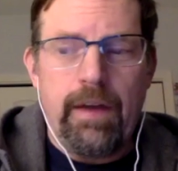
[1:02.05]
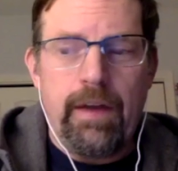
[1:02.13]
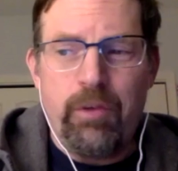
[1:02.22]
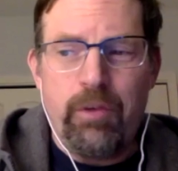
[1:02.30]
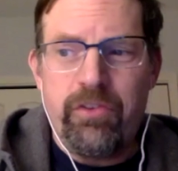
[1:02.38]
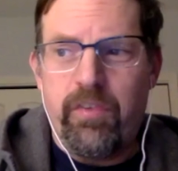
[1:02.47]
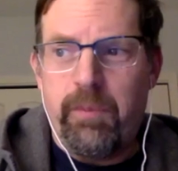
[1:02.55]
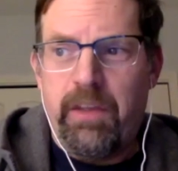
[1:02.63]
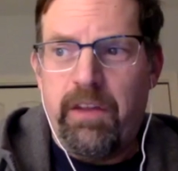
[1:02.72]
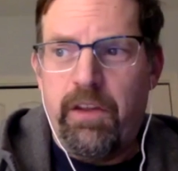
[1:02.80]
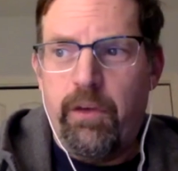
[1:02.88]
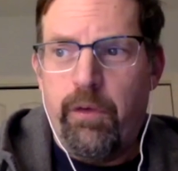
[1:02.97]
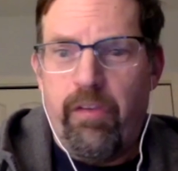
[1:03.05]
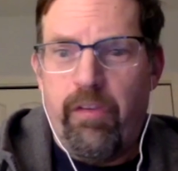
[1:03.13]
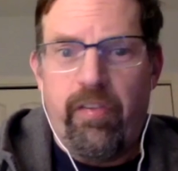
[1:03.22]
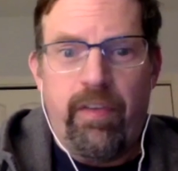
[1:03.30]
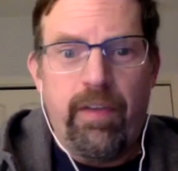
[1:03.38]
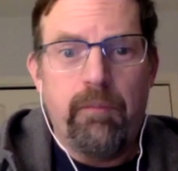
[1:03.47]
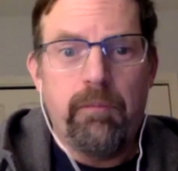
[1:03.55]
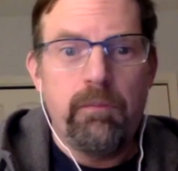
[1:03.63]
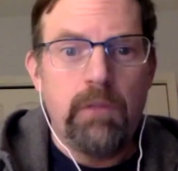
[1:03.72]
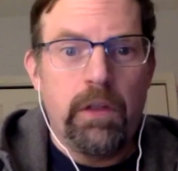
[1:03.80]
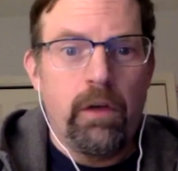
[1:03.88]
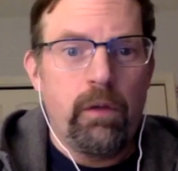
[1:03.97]
How much does it mean to you to see him,
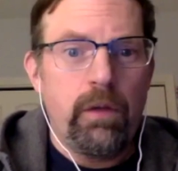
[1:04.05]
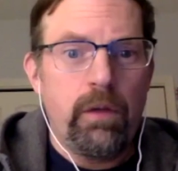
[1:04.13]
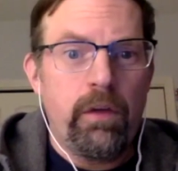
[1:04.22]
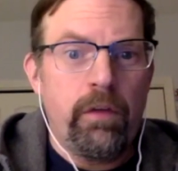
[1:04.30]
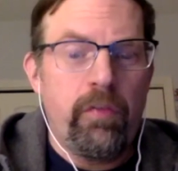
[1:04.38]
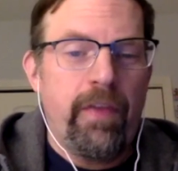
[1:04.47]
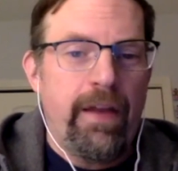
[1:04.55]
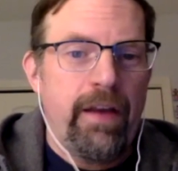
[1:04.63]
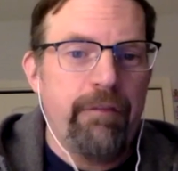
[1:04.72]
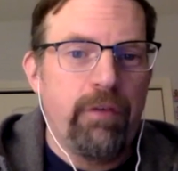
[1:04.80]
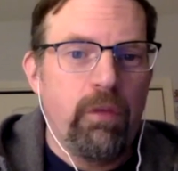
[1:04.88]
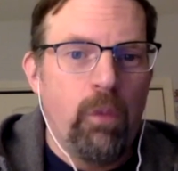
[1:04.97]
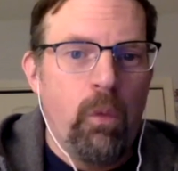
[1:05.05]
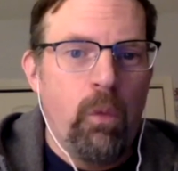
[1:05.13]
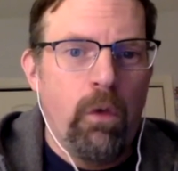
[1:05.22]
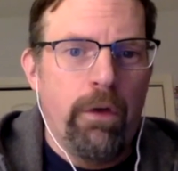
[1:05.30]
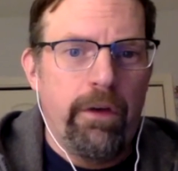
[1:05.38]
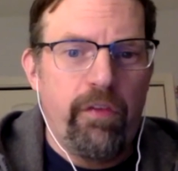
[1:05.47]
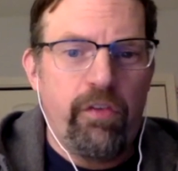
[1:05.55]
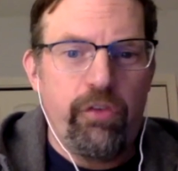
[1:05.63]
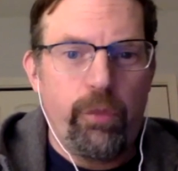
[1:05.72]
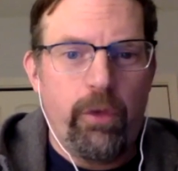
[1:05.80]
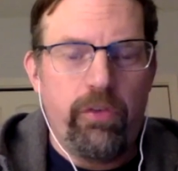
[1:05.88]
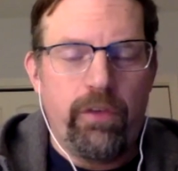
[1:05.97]
you know, see that effort rewarded in a
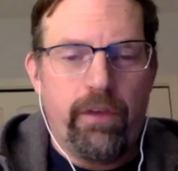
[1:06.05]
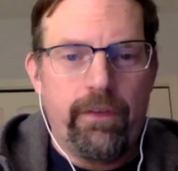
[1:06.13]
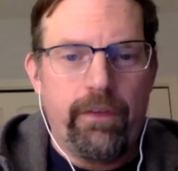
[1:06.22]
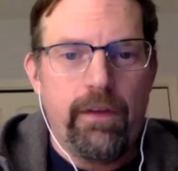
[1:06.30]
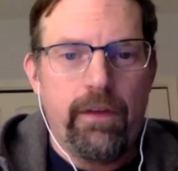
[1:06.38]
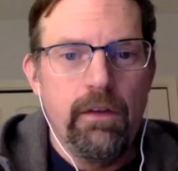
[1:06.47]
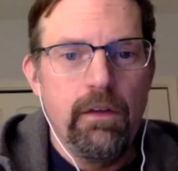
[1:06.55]
situation like that?